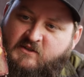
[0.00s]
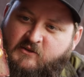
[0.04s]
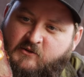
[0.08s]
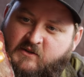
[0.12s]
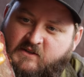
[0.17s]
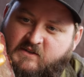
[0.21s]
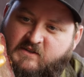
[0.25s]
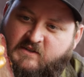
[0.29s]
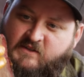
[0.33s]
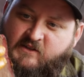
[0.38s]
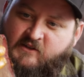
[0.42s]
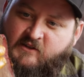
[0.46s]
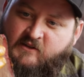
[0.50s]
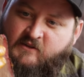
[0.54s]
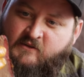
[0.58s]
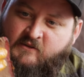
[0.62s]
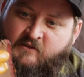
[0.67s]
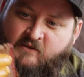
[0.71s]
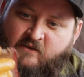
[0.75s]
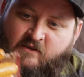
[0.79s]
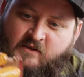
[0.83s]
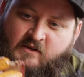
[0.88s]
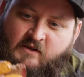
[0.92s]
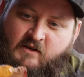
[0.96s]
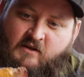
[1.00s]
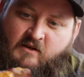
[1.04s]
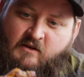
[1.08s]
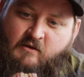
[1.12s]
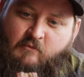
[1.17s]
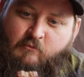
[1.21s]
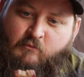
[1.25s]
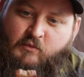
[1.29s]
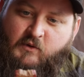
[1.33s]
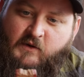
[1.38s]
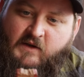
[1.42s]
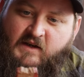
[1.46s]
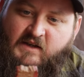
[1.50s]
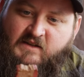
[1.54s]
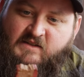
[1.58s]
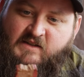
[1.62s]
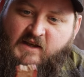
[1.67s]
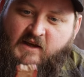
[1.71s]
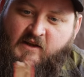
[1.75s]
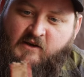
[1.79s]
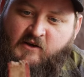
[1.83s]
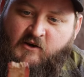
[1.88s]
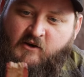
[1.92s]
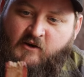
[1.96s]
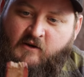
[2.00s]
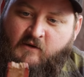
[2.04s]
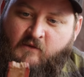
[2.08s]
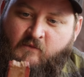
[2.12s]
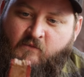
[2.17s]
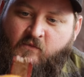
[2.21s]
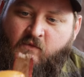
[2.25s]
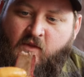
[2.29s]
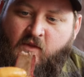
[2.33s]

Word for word: to it still, plenty tender.